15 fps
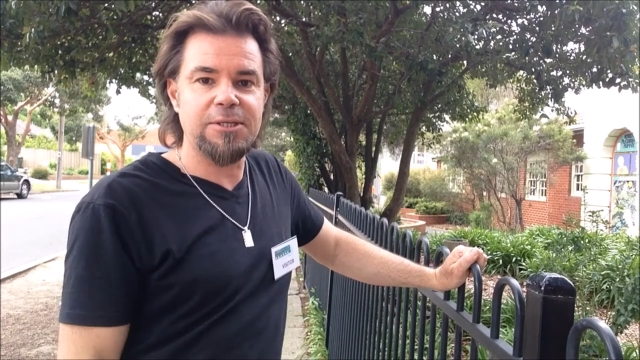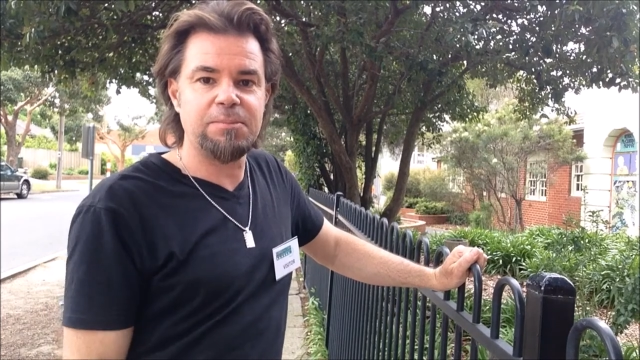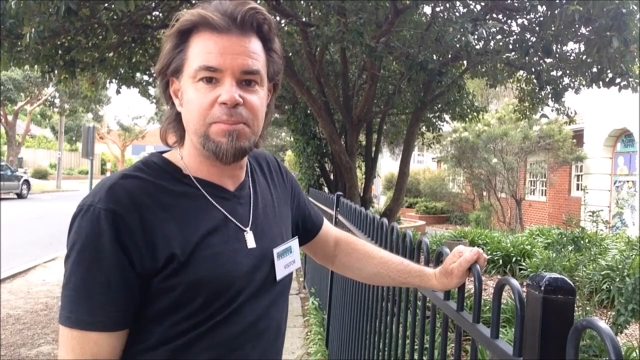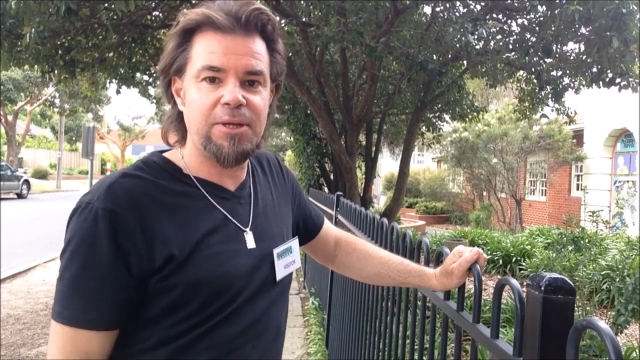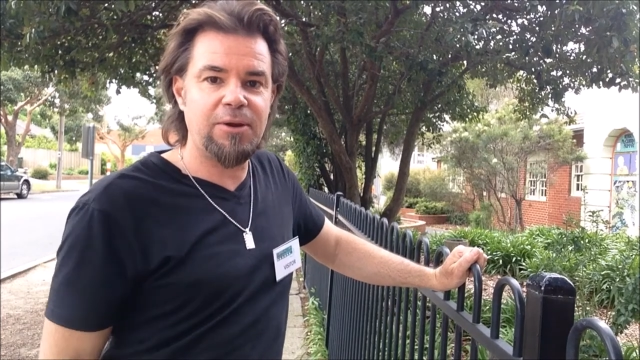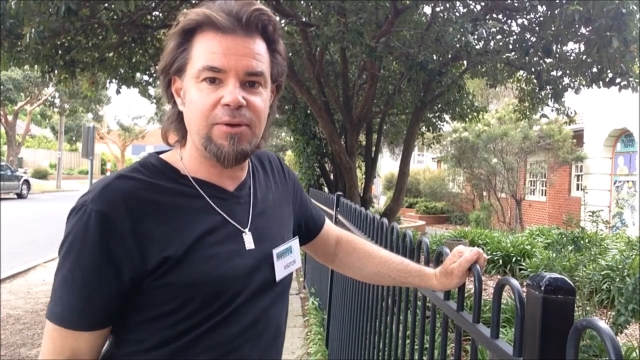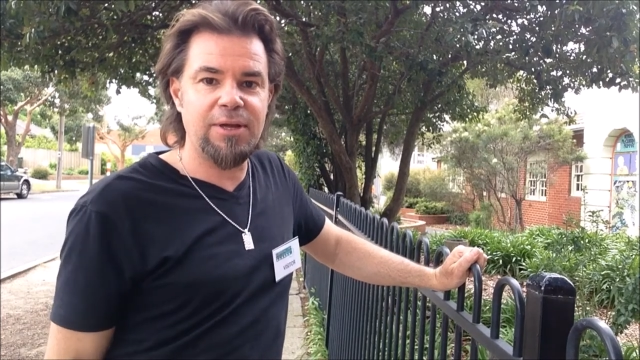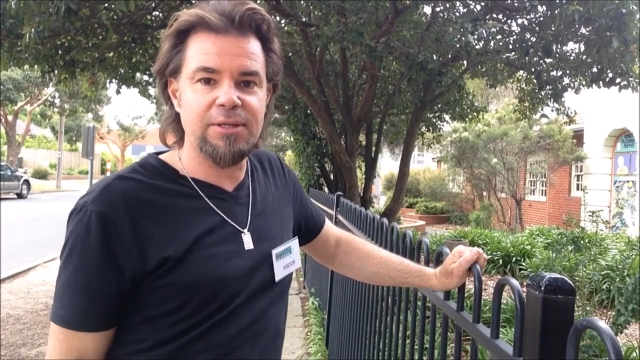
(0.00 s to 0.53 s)

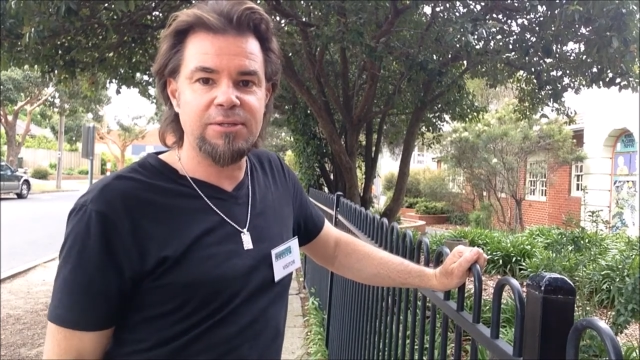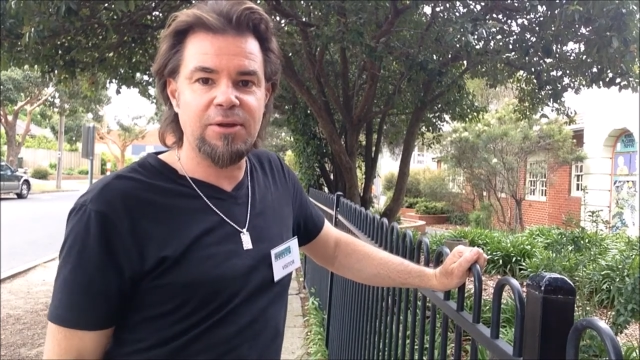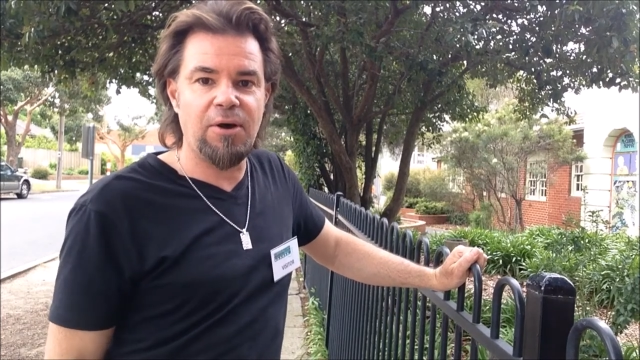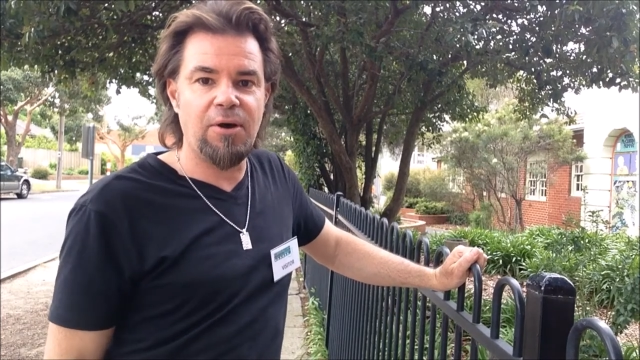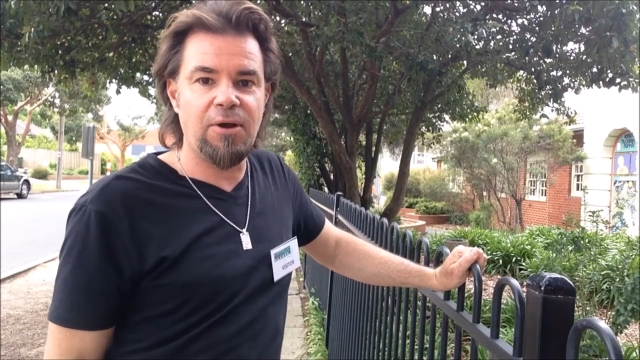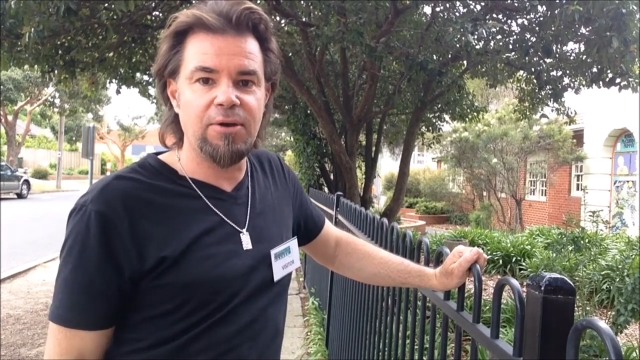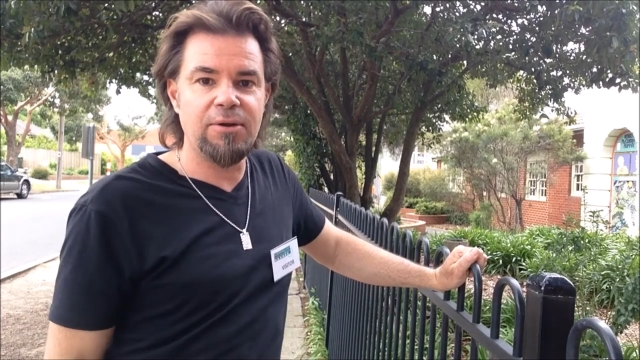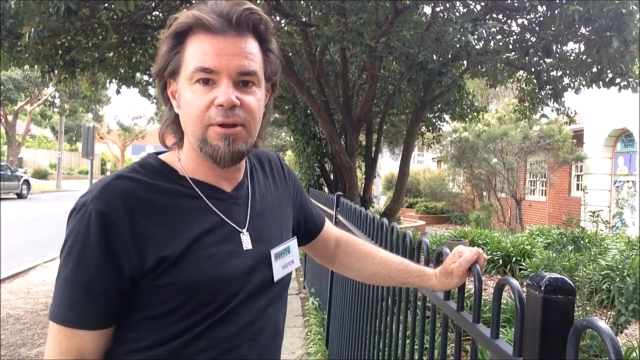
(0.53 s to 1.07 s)
experience
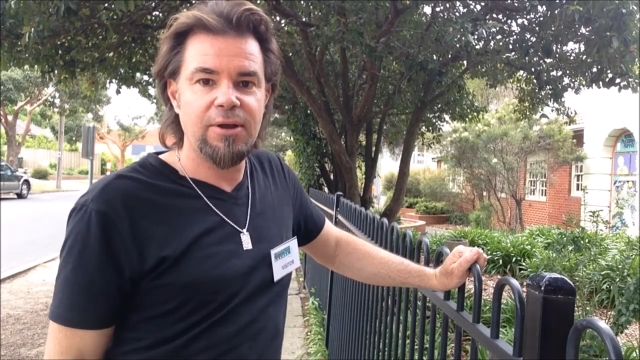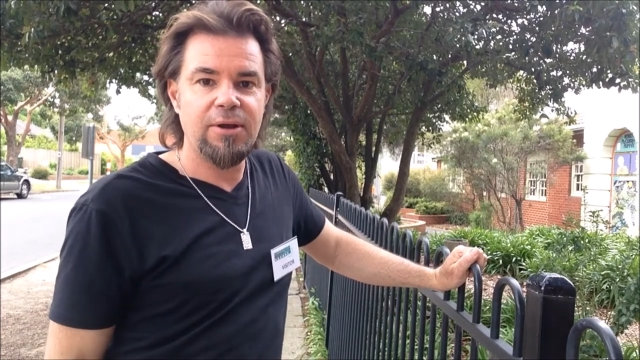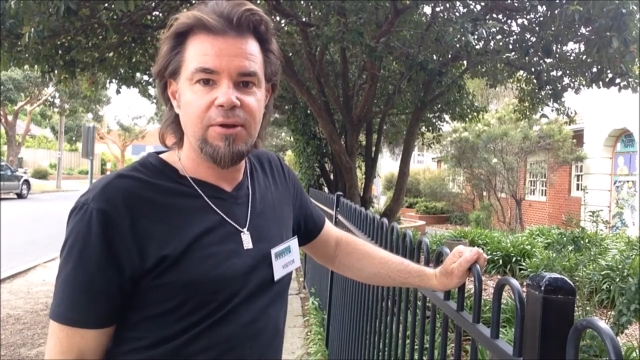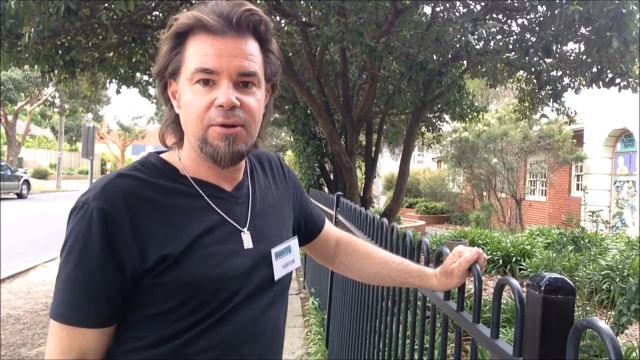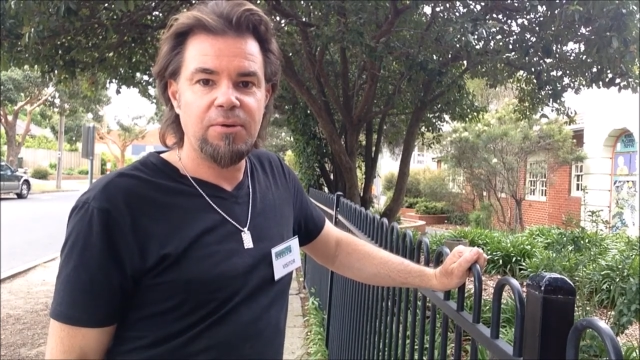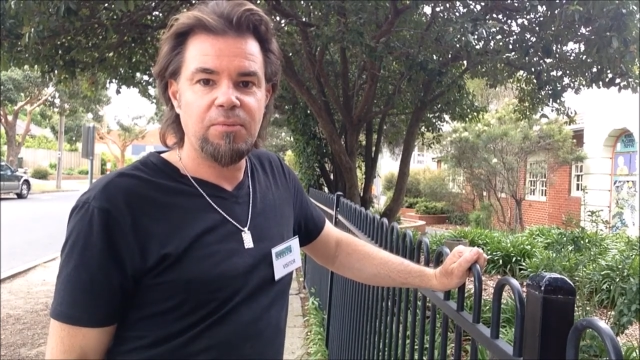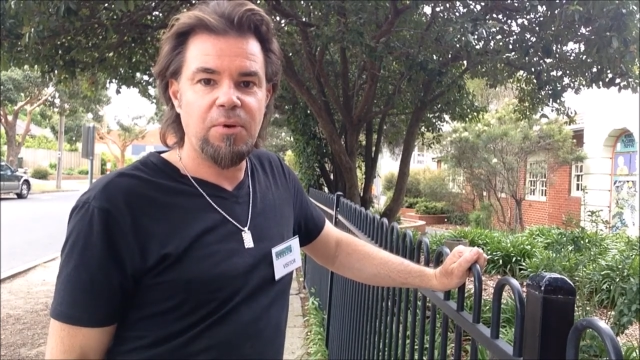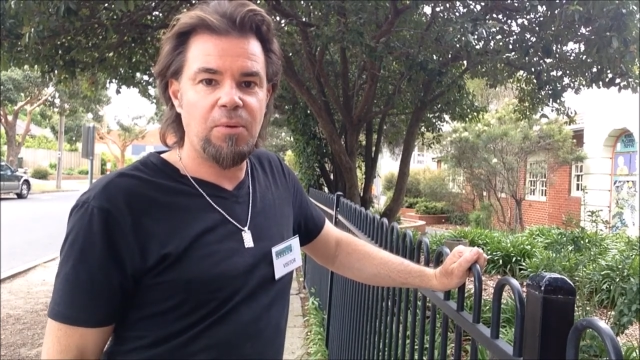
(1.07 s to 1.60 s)
on
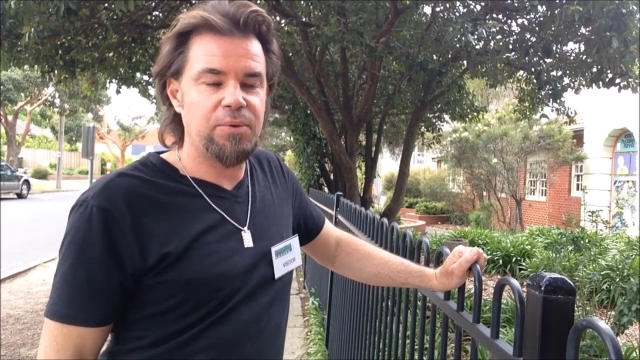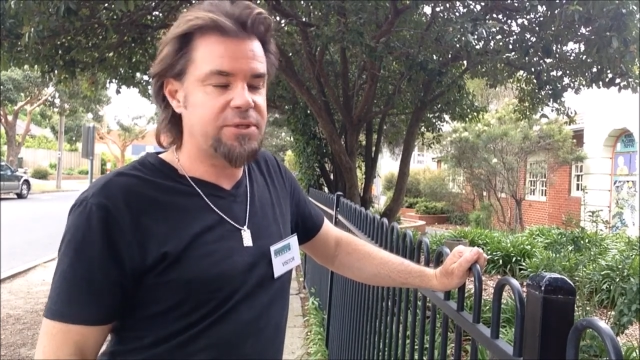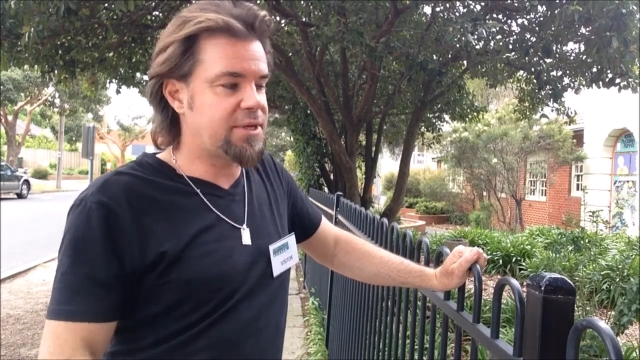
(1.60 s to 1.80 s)
what